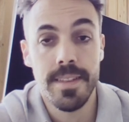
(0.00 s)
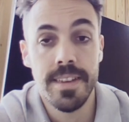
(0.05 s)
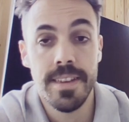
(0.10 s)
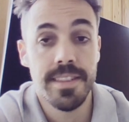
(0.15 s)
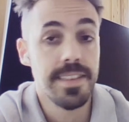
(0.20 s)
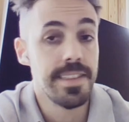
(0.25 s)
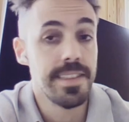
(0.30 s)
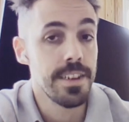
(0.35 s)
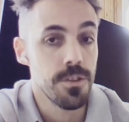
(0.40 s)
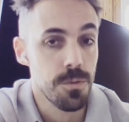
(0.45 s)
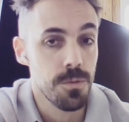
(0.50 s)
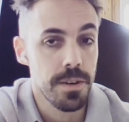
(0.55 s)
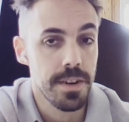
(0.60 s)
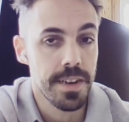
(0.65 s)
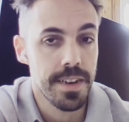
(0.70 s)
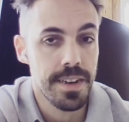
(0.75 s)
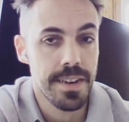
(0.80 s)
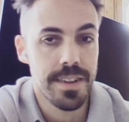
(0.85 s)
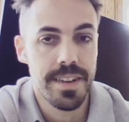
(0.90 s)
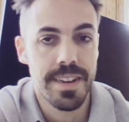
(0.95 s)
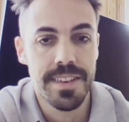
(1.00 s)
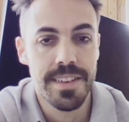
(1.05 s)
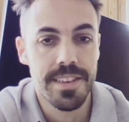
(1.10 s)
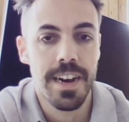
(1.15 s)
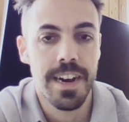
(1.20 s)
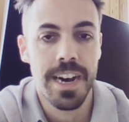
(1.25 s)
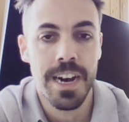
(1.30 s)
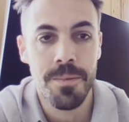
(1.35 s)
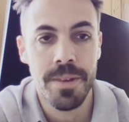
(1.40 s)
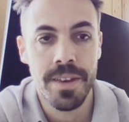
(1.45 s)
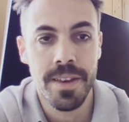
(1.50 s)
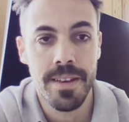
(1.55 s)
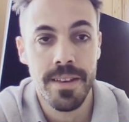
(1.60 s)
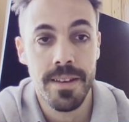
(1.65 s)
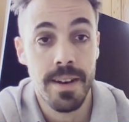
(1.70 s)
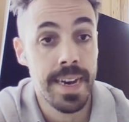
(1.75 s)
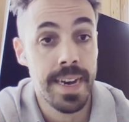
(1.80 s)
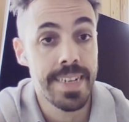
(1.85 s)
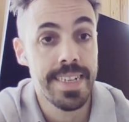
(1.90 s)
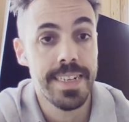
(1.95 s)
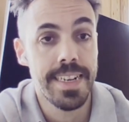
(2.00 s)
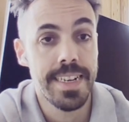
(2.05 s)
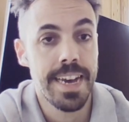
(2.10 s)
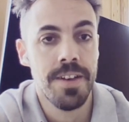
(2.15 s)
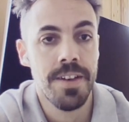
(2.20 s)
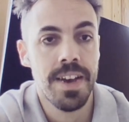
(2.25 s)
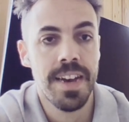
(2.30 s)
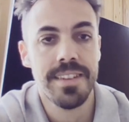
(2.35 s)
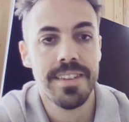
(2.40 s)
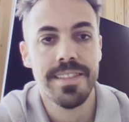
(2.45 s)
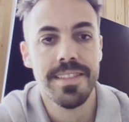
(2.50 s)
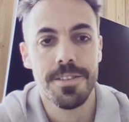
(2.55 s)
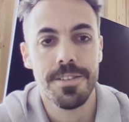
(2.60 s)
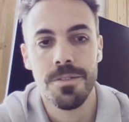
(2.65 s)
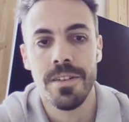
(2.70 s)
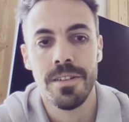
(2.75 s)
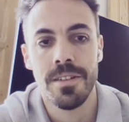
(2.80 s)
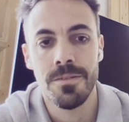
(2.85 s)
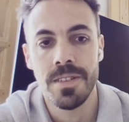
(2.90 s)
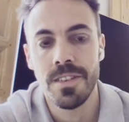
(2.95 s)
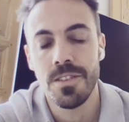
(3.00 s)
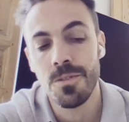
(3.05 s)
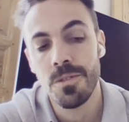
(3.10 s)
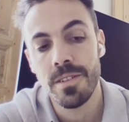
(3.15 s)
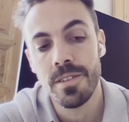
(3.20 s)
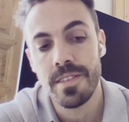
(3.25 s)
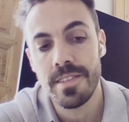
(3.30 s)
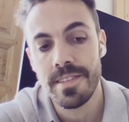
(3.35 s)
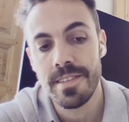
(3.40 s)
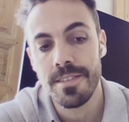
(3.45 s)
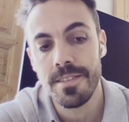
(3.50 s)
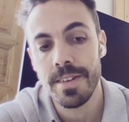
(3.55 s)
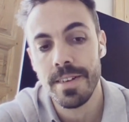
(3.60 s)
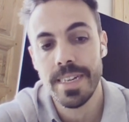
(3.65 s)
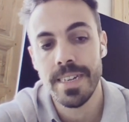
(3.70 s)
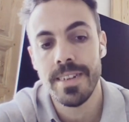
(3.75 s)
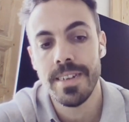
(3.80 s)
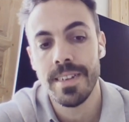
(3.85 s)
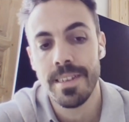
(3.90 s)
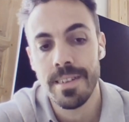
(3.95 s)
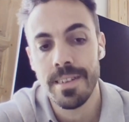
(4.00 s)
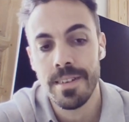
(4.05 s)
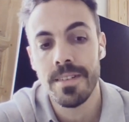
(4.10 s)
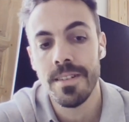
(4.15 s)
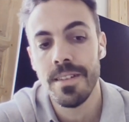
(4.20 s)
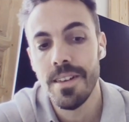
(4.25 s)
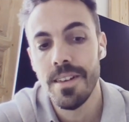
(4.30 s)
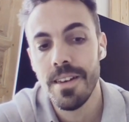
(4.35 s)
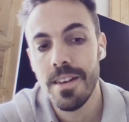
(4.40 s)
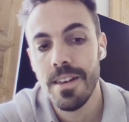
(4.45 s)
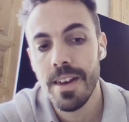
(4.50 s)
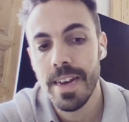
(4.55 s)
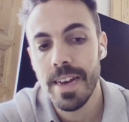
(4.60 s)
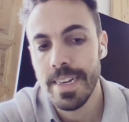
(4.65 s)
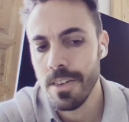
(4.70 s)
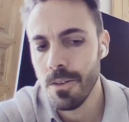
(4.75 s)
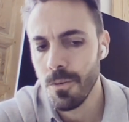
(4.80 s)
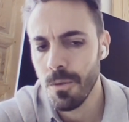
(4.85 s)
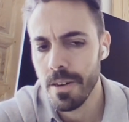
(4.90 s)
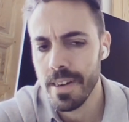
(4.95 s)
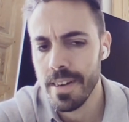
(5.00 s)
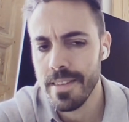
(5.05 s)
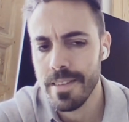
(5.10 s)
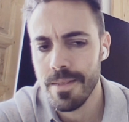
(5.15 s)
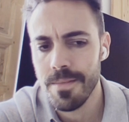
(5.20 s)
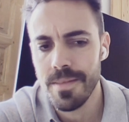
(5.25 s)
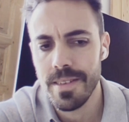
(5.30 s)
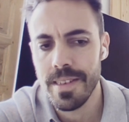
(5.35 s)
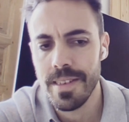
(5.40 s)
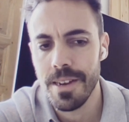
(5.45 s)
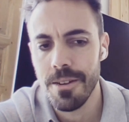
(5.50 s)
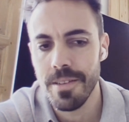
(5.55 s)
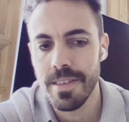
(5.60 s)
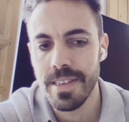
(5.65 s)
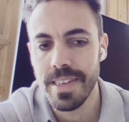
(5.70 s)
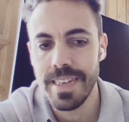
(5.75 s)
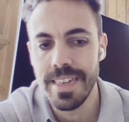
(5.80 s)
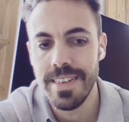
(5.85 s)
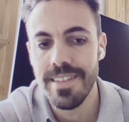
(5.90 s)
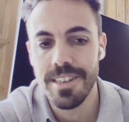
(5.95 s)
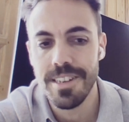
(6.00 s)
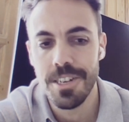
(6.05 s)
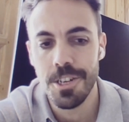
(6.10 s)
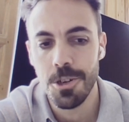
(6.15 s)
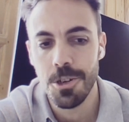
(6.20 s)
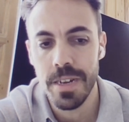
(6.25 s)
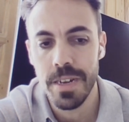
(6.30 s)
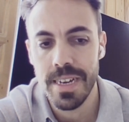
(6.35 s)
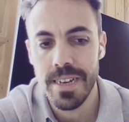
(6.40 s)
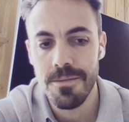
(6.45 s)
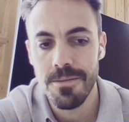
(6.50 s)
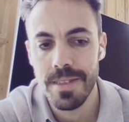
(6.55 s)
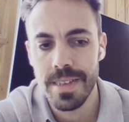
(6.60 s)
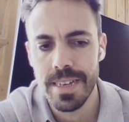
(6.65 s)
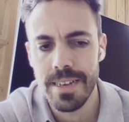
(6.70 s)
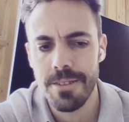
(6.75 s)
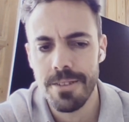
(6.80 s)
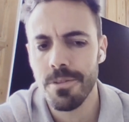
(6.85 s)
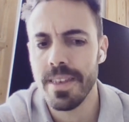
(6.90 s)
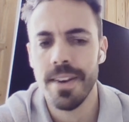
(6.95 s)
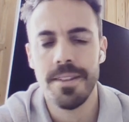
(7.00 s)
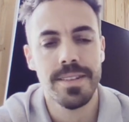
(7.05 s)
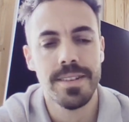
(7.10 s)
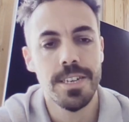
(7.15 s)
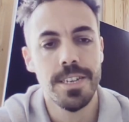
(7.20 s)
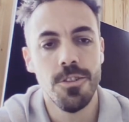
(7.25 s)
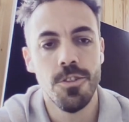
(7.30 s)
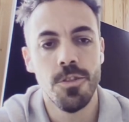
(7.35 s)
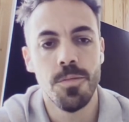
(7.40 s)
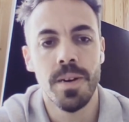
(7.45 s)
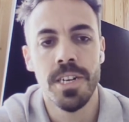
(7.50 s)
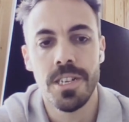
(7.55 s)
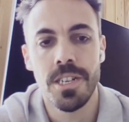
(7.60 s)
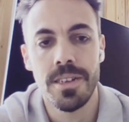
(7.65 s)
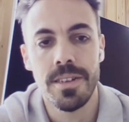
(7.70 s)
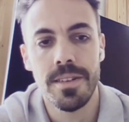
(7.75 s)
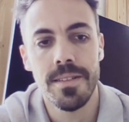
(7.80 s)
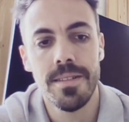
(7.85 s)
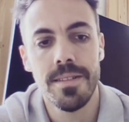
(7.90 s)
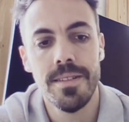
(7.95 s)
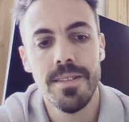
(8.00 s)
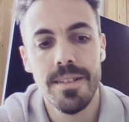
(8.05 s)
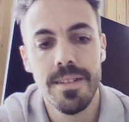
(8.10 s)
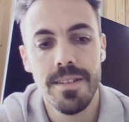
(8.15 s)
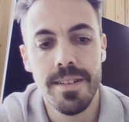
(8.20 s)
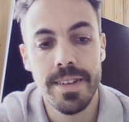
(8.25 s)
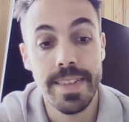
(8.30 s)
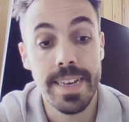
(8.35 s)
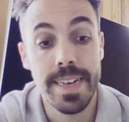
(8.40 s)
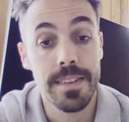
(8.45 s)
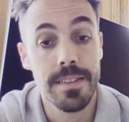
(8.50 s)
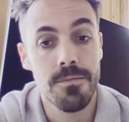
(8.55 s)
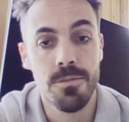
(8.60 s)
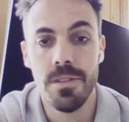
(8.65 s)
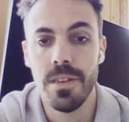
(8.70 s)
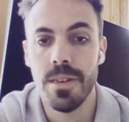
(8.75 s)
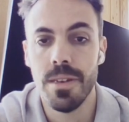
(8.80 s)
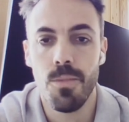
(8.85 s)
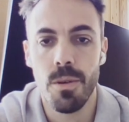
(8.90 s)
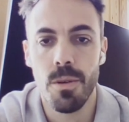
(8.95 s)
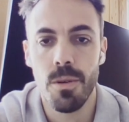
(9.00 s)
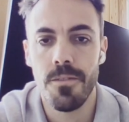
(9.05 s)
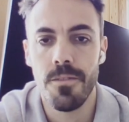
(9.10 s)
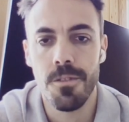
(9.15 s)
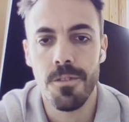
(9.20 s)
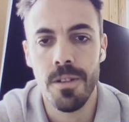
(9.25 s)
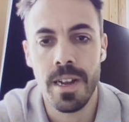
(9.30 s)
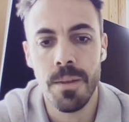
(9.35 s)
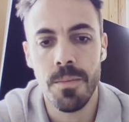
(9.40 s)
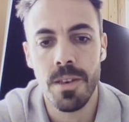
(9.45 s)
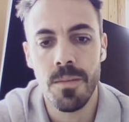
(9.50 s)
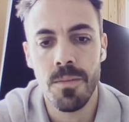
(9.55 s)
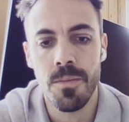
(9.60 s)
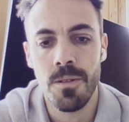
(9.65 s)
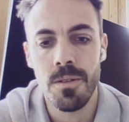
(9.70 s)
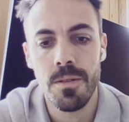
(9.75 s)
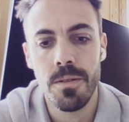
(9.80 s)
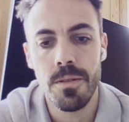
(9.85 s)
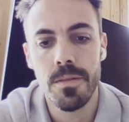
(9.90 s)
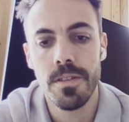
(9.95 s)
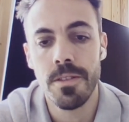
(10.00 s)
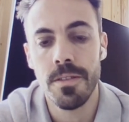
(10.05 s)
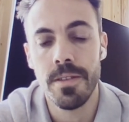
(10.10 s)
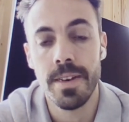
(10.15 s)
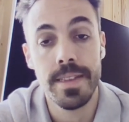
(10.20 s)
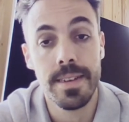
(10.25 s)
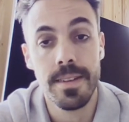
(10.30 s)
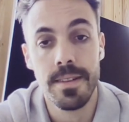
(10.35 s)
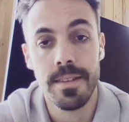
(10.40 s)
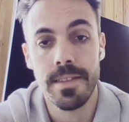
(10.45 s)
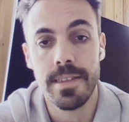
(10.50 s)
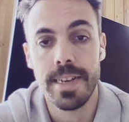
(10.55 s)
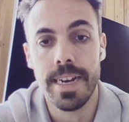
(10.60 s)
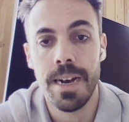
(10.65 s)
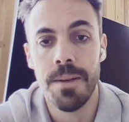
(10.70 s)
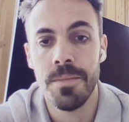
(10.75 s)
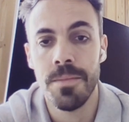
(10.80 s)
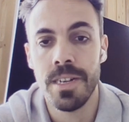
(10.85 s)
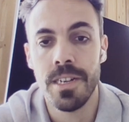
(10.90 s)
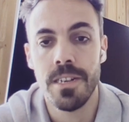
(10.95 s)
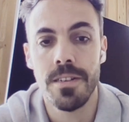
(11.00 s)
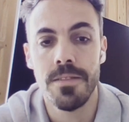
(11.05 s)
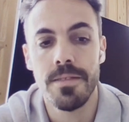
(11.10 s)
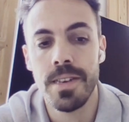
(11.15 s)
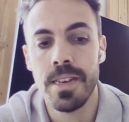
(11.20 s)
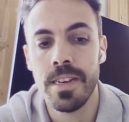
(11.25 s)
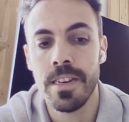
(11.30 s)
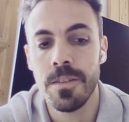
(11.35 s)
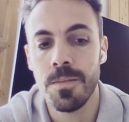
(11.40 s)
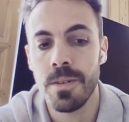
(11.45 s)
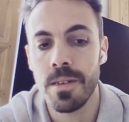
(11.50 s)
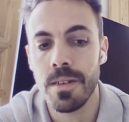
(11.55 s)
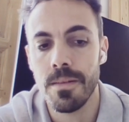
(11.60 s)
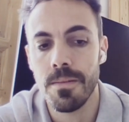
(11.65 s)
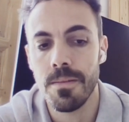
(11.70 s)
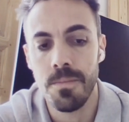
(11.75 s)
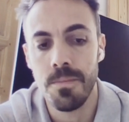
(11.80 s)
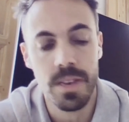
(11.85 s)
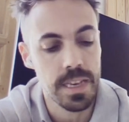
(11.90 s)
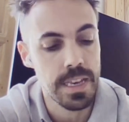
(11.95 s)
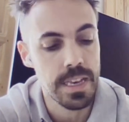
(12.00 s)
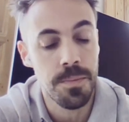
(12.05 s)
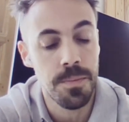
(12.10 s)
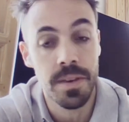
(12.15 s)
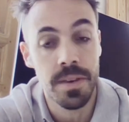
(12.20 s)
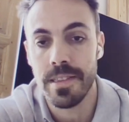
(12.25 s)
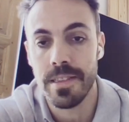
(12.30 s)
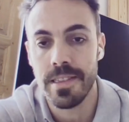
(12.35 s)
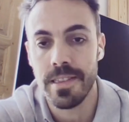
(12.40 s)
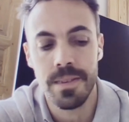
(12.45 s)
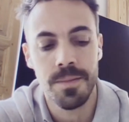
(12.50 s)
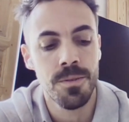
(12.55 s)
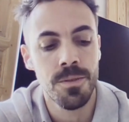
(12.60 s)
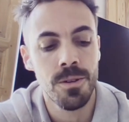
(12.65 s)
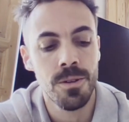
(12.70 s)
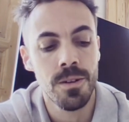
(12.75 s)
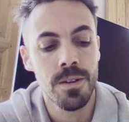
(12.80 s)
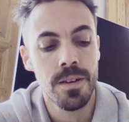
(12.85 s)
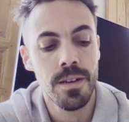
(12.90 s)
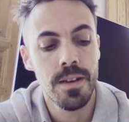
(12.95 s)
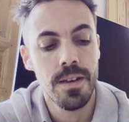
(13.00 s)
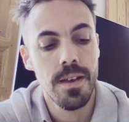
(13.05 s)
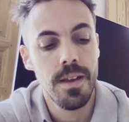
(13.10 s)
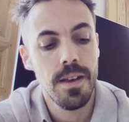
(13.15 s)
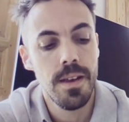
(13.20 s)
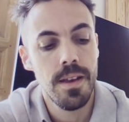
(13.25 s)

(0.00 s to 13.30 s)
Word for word: and, and since I was working on it as a hobby, I didn't have access to a lot of resources. And so I needed to, I needed to work on something that was easy to train with without a huge budget and that's really important for a lot of people. So I think it's a combination of things, but but keeping it simple,